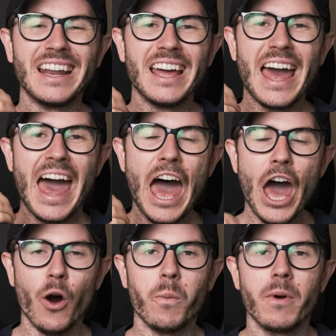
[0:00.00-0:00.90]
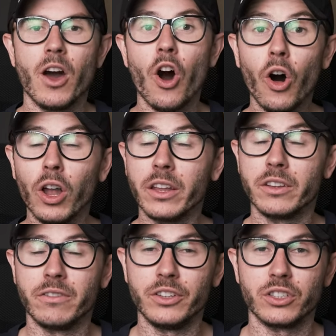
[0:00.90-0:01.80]
can help all
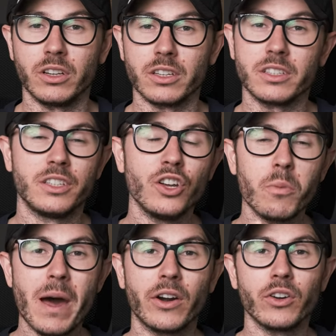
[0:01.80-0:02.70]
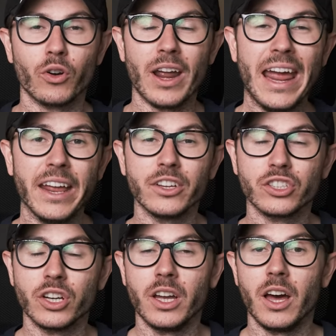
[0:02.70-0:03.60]
individuals, no matter your
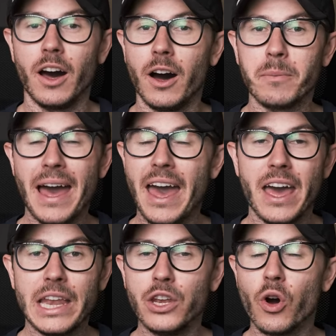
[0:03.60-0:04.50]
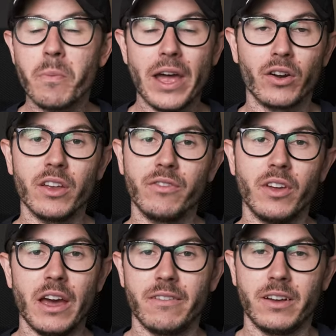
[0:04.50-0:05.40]
age, um, and no matter if
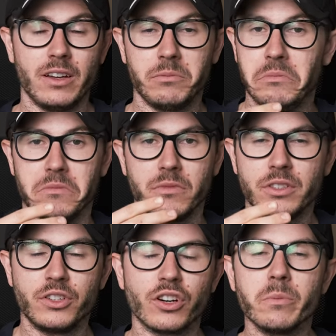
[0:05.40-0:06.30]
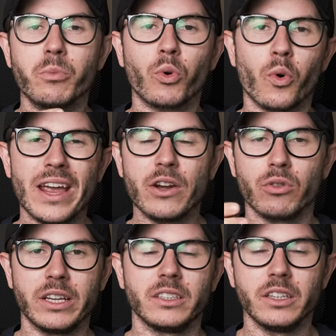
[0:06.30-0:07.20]
you have a certain brain
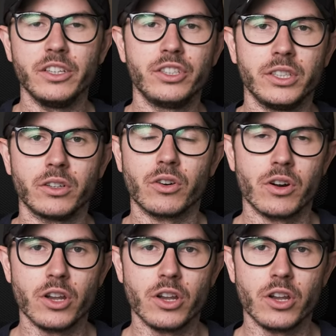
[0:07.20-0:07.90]
related issue or